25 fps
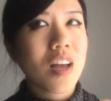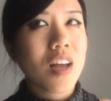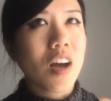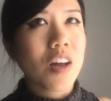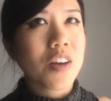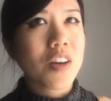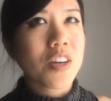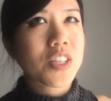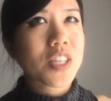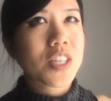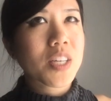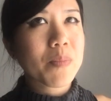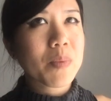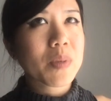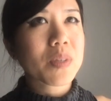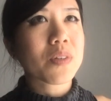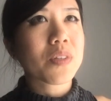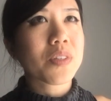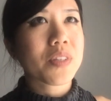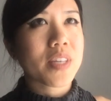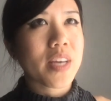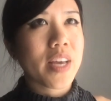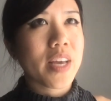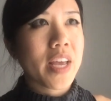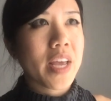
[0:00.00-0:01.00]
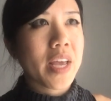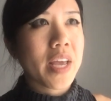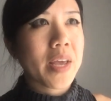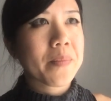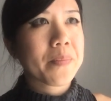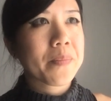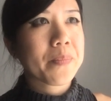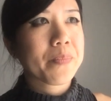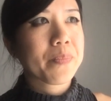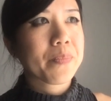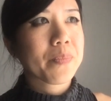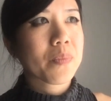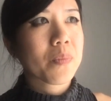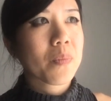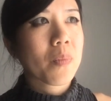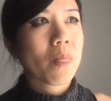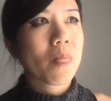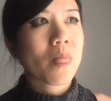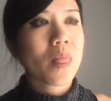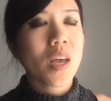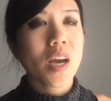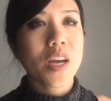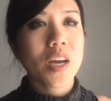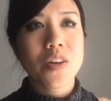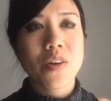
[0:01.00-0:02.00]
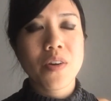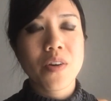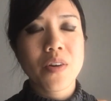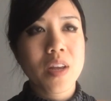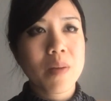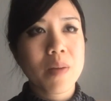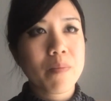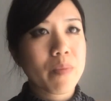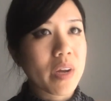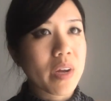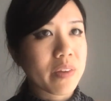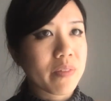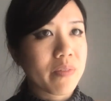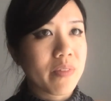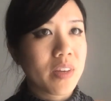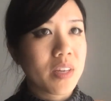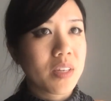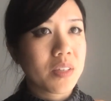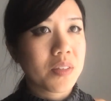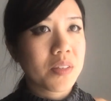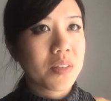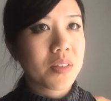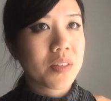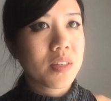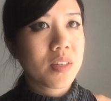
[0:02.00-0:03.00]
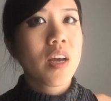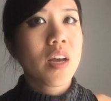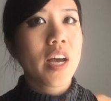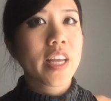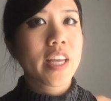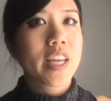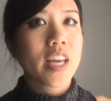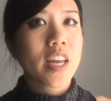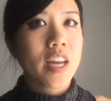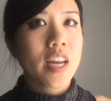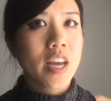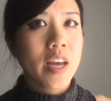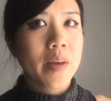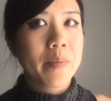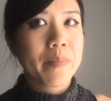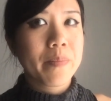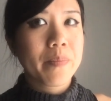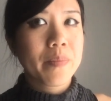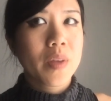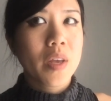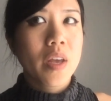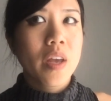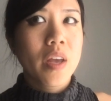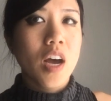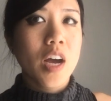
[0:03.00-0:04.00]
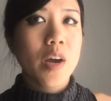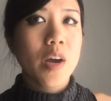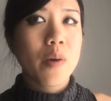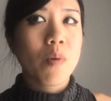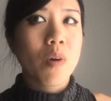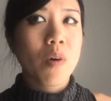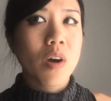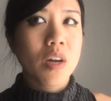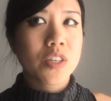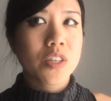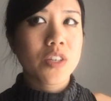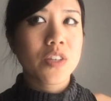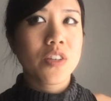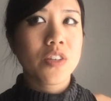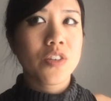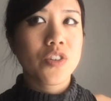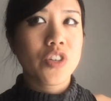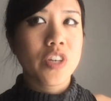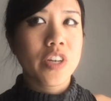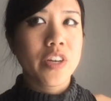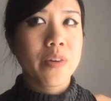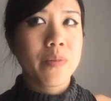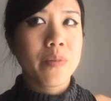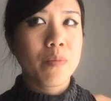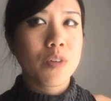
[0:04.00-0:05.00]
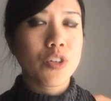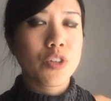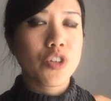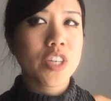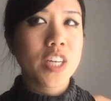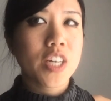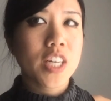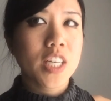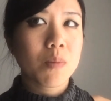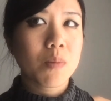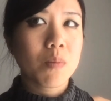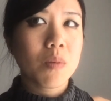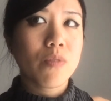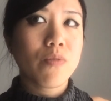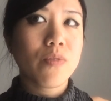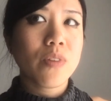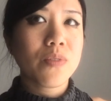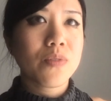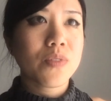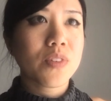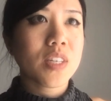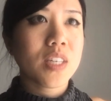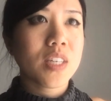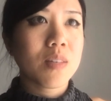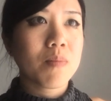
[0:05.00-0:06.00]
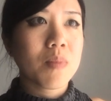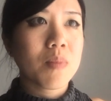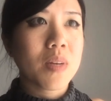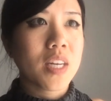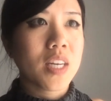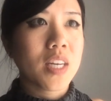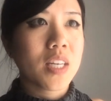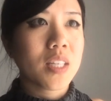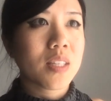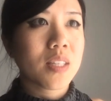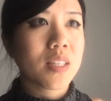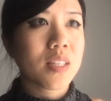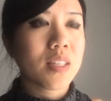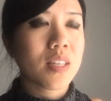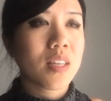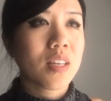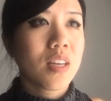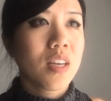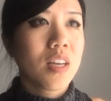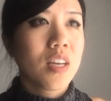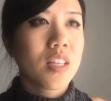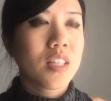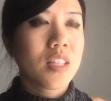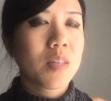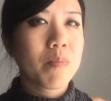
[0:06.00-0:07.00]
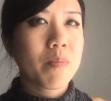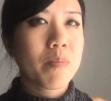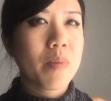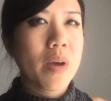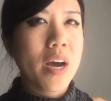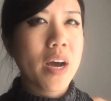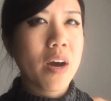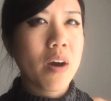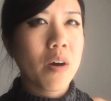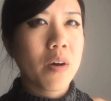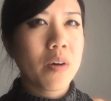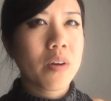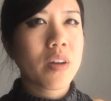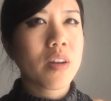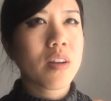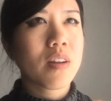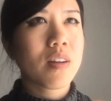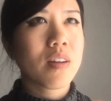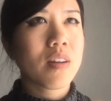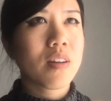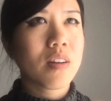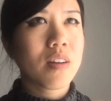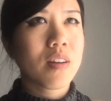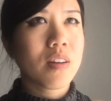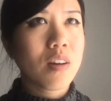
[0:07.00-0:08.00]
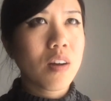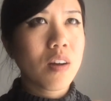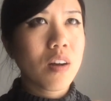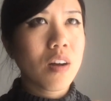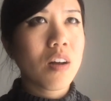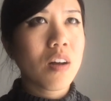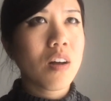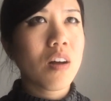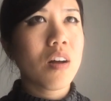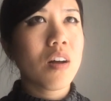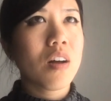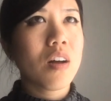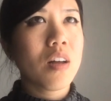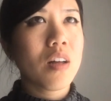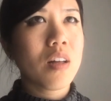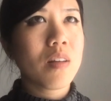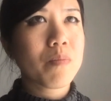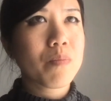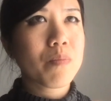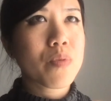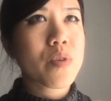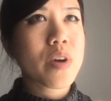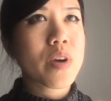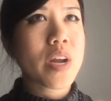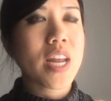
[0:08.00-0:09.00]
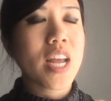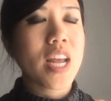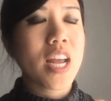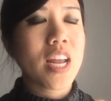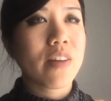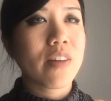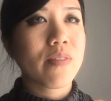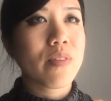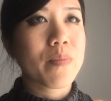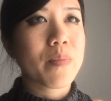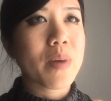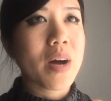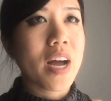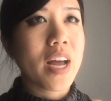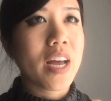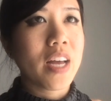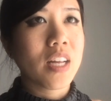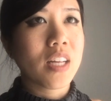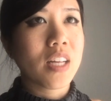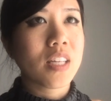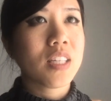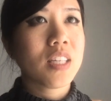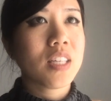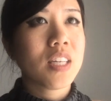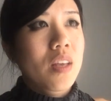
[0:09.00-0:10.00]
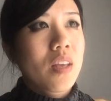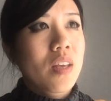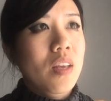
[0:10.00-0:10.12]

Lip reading: On a typical day, I don't eat breakfast. I get up, I walk to the gym, which takes me 15 minutes. It's about 0.8 of a mile.